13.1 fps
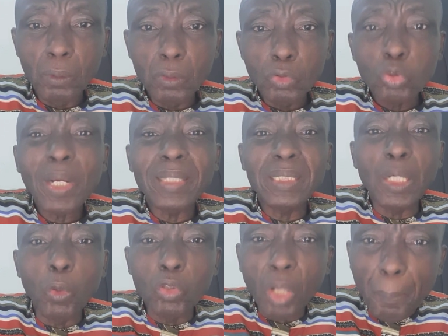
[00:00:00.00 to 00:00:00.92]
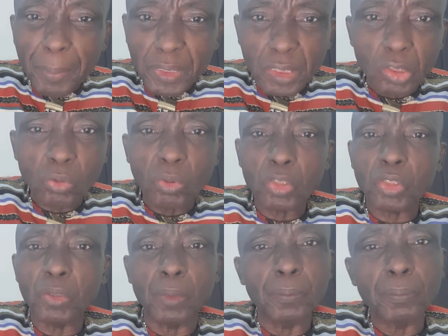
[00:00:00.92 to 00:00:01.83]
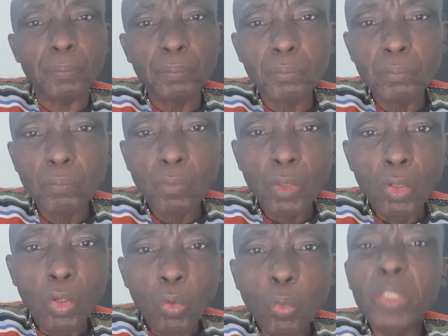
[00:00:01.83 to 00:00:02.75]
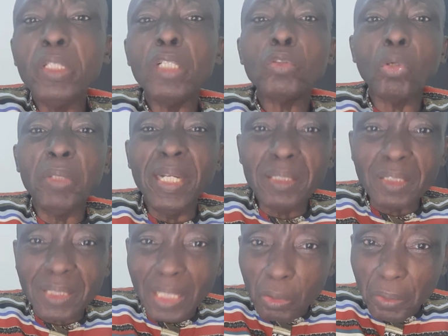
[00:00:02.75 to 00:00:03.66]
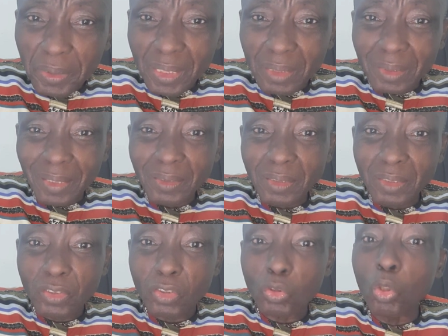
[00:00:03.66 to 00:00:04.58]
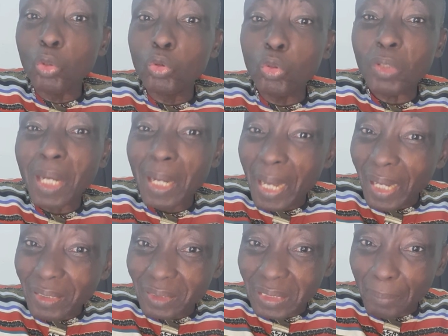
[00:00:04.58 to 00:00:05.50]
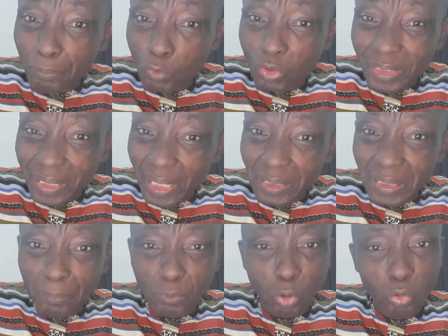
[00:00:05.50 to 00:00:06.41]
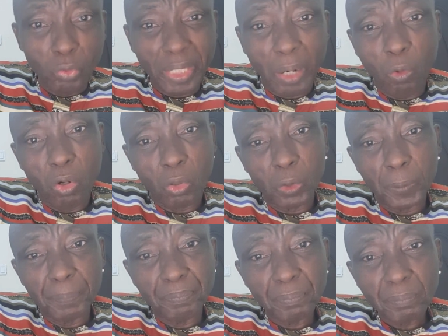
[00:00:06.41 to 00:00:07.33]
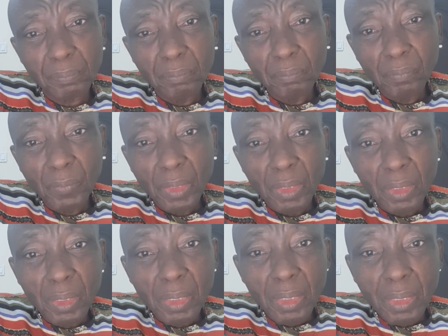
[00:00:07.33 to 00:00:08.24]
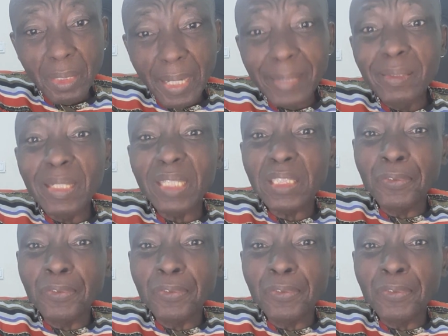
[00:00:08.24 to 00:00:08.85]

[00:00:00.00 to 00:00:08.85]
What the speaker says: so that there will not be destruction. We need to let the security agencies to ask them, challenge them to do their work. And let